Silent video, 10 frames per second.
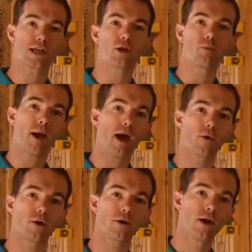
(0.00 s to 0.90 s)
little
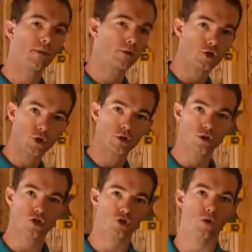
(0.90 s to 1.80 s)
power that you can
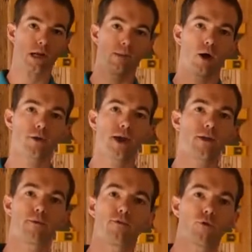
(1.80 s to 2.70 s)
just string them all
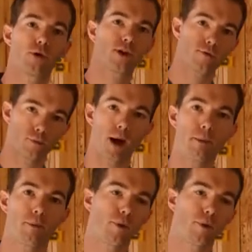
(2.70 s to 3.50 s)
together before you'll ever pop a